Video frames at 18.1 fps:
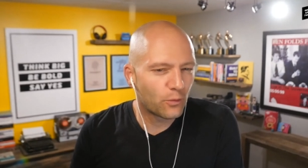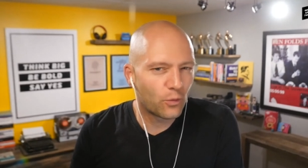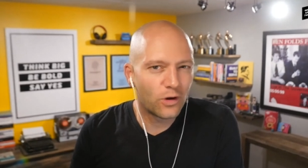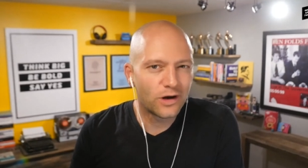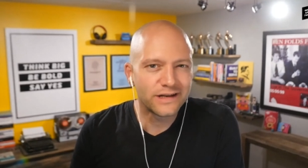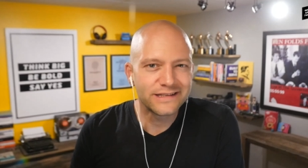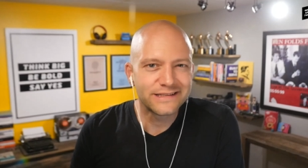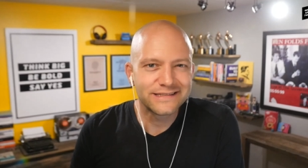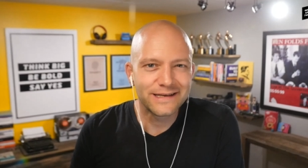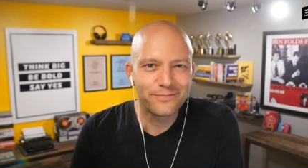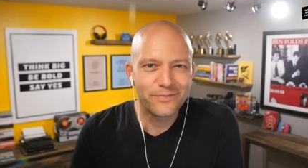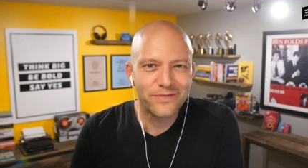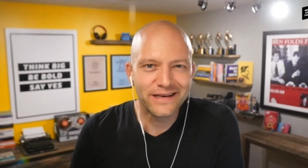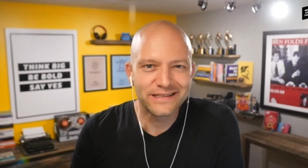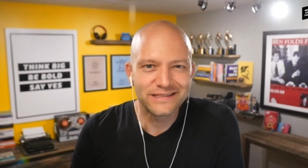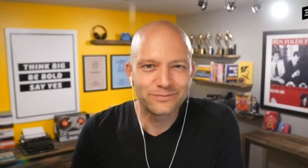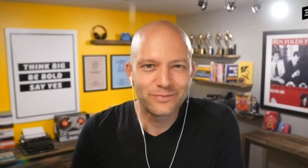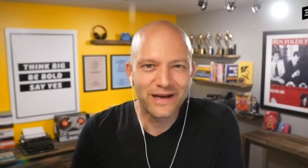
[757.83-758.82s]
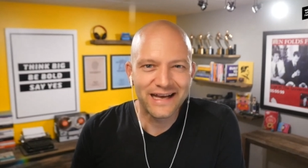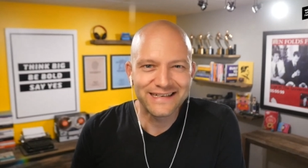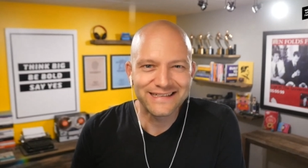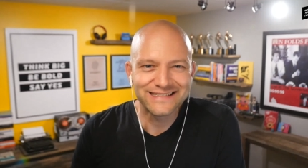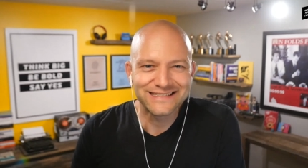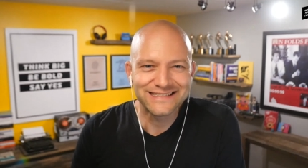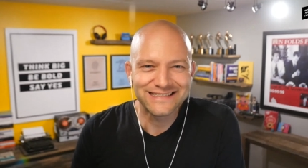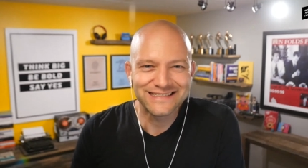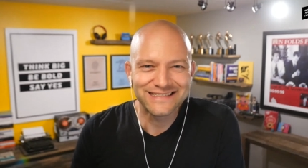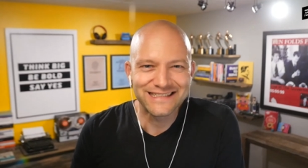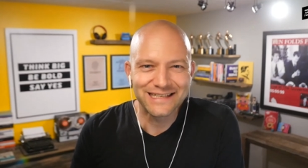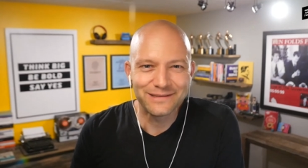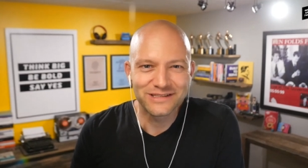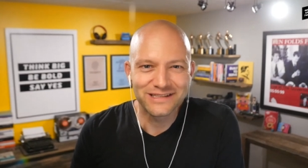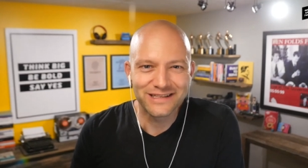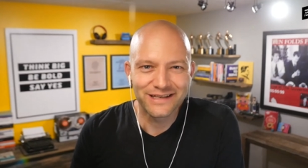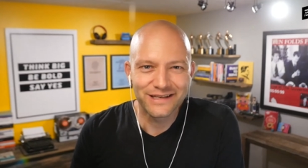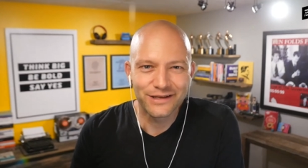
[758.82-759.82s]
wanted something as bad as it
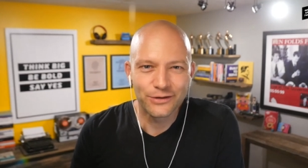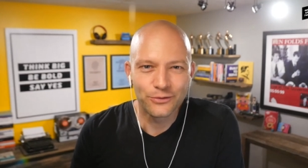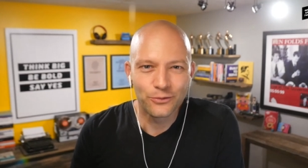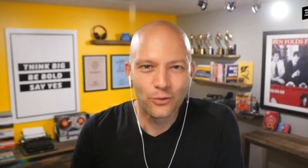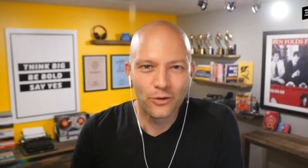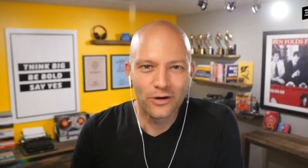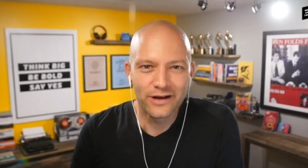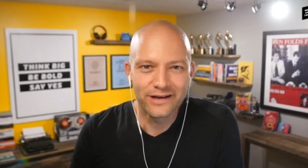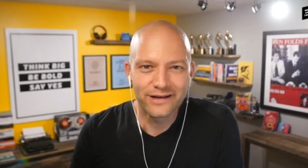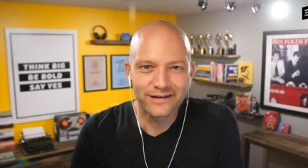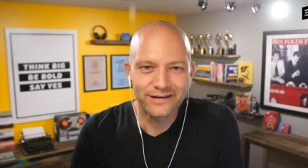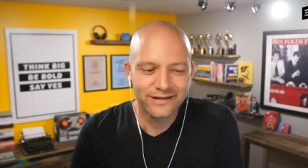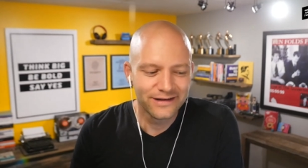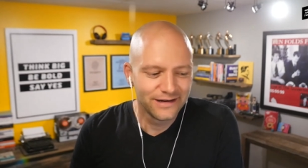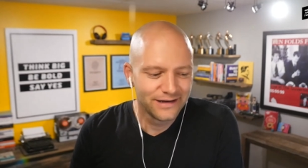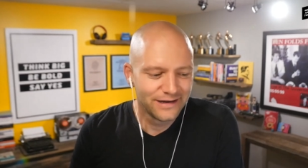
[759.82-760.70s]
seems like you want it.